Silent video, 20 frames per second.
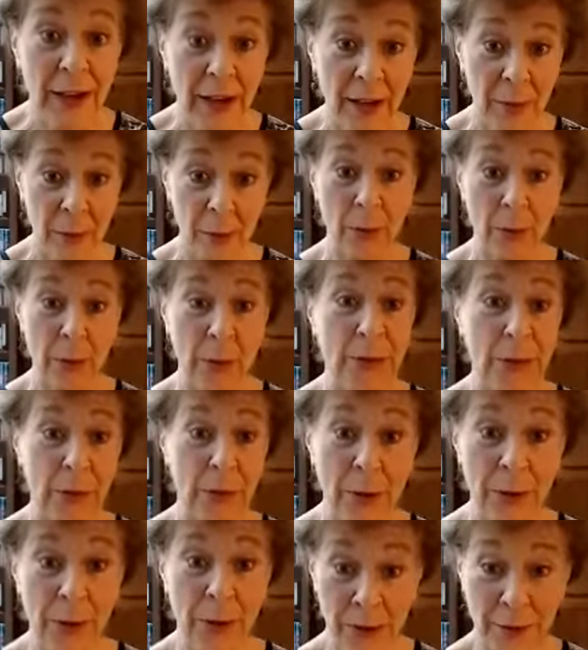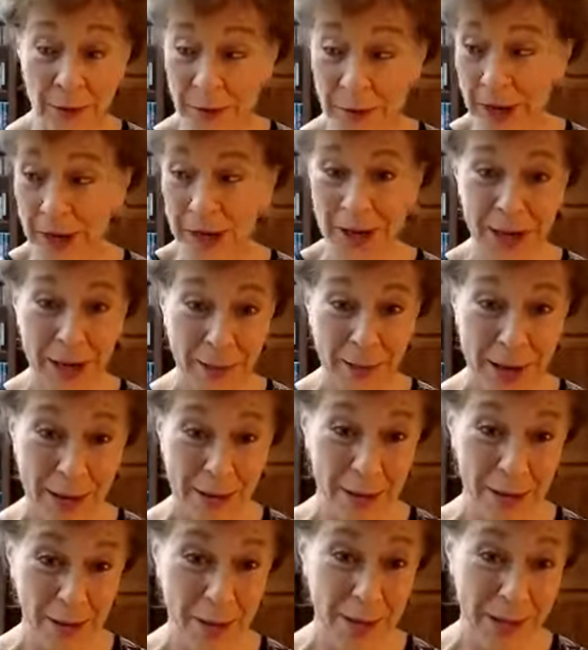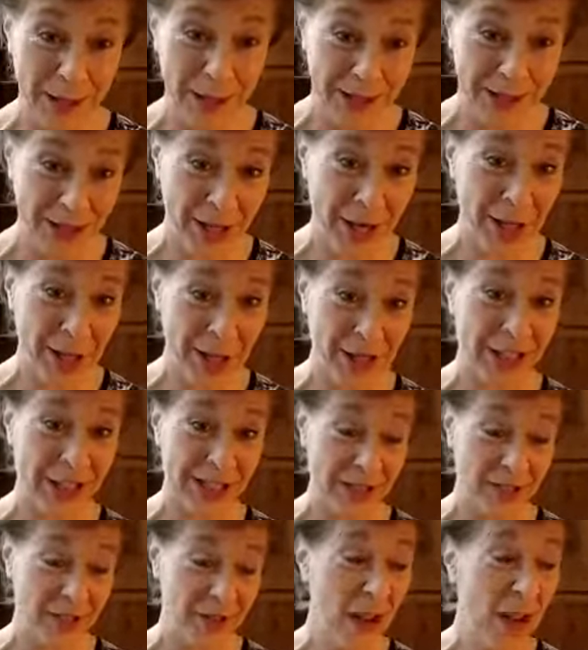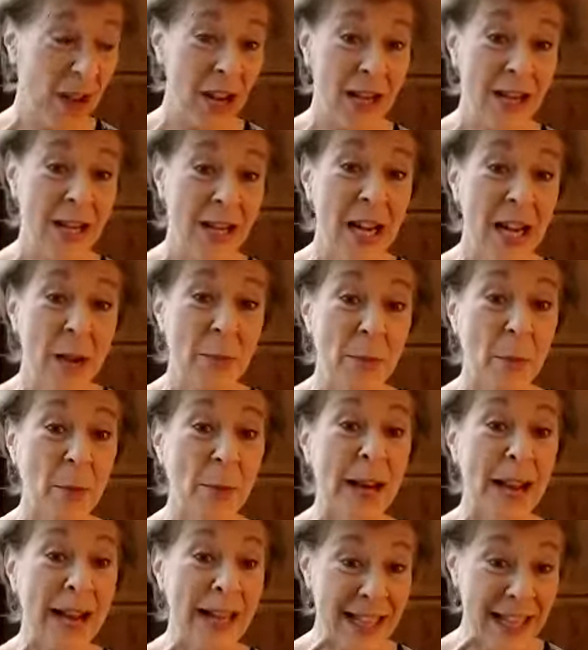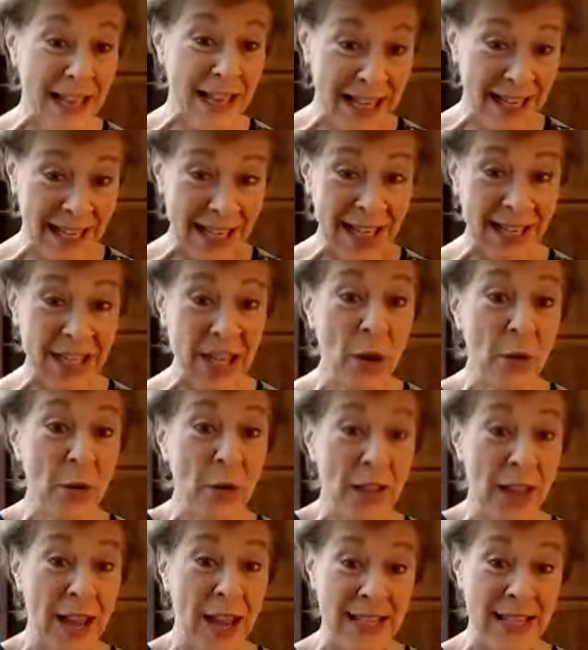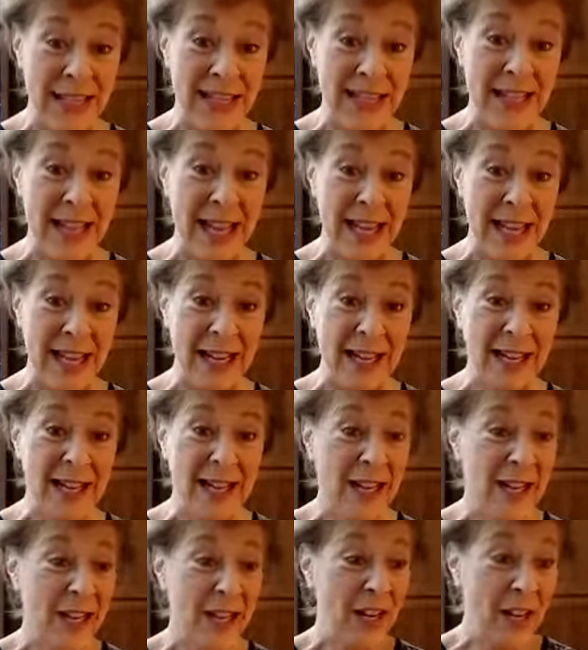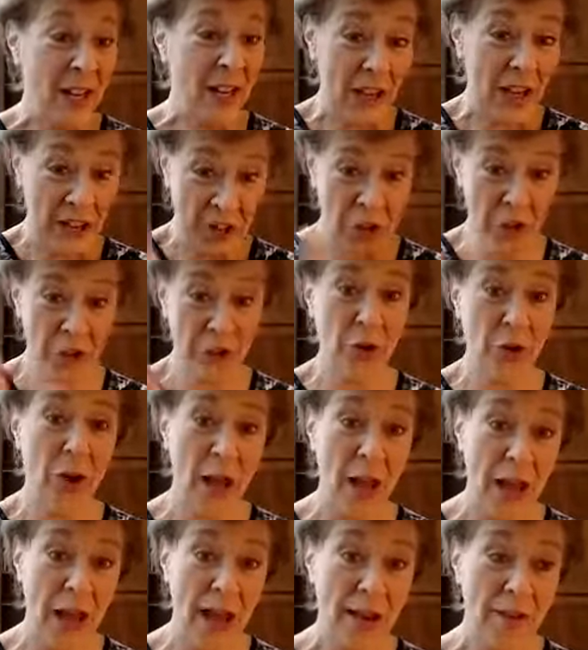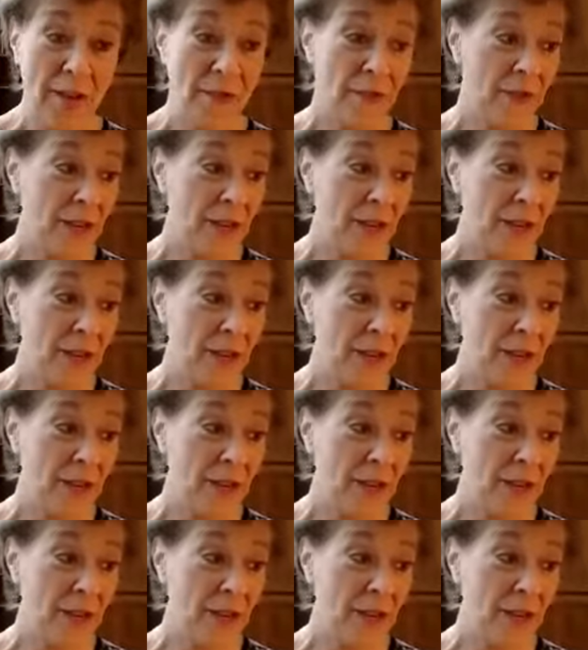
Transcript: Whether I'm doing it consciously or not. But when I let go of that and say, it's your life,